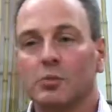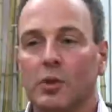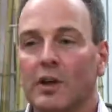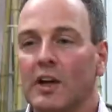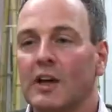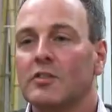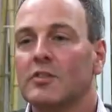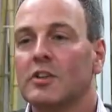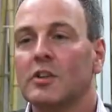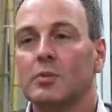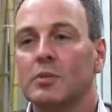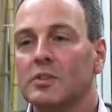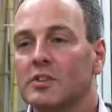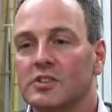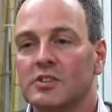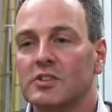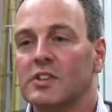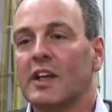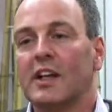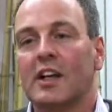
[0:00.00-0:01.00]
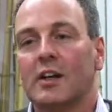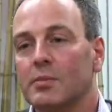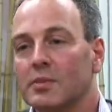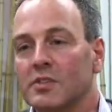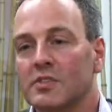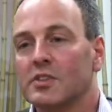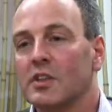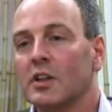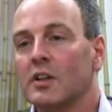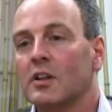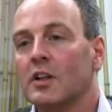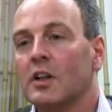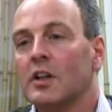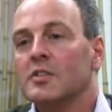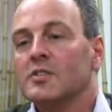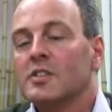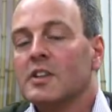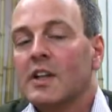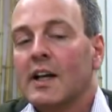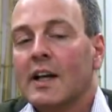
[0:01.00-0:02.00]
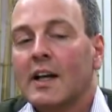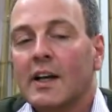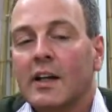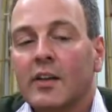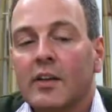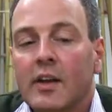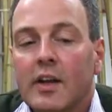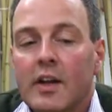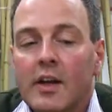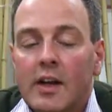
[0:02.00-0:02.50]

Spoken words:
what have you would just get up and close it down.